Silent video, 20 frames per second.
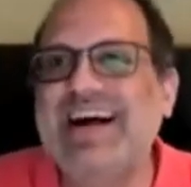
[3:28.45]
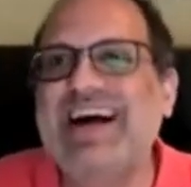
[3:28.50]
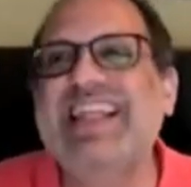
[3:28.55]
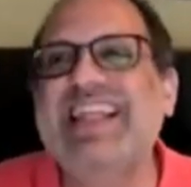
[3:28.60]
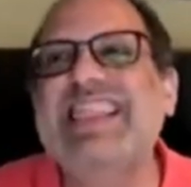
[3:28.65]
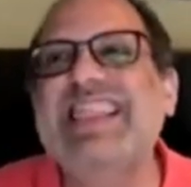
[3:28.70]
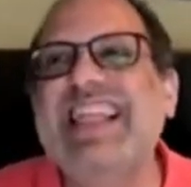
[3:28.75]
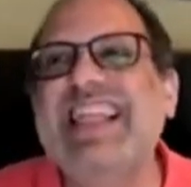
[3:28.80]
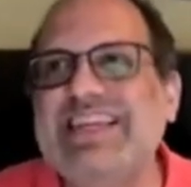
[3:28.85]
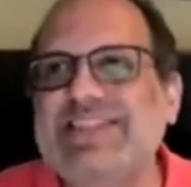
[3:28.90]

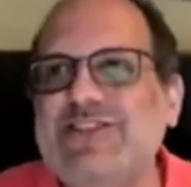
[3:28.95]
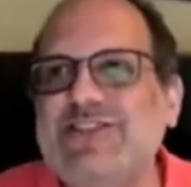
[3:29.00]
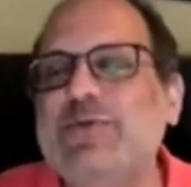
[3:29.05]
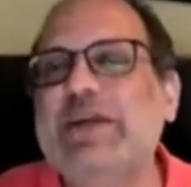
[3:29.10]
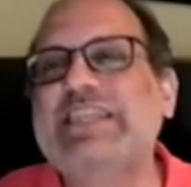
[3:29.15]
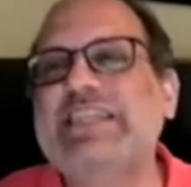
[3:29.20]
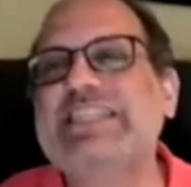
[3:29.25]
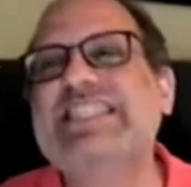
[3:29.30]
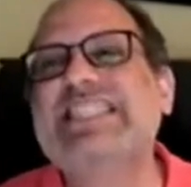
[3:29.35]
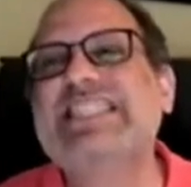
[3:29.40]
unless you
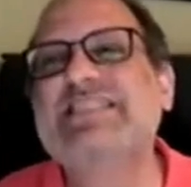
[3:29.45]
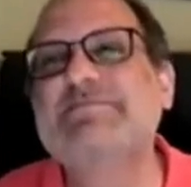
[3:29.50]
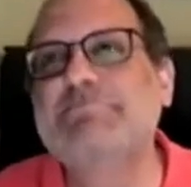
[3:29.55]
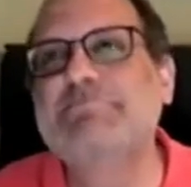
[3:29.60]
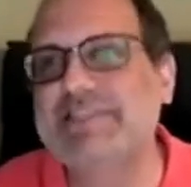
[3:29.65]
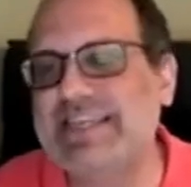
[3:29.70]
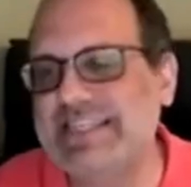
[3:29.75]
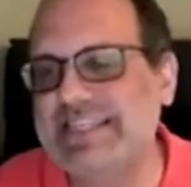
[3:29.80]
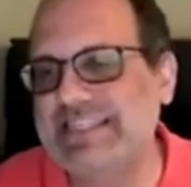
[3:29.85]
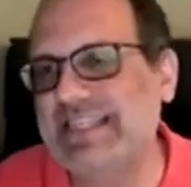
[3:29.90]

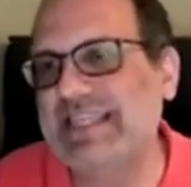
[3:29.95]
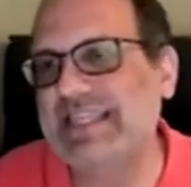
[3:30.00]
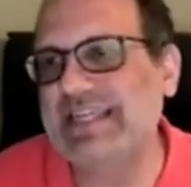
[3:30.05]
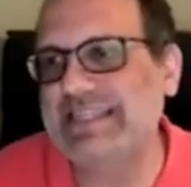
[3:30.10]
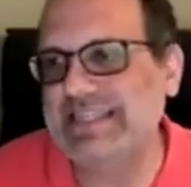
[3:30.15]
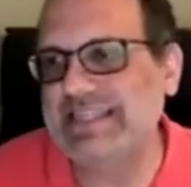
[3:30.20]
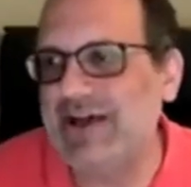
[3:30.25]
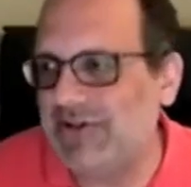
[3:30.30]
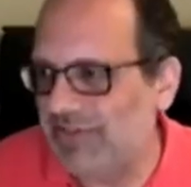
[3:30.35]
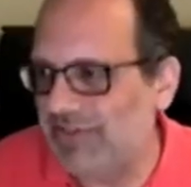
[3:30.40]
explicitly
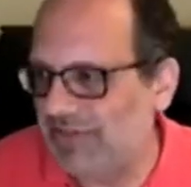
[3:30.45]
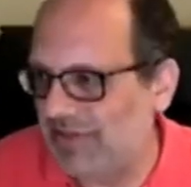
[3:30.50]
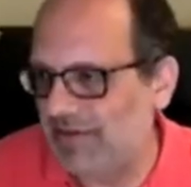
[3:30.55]
tell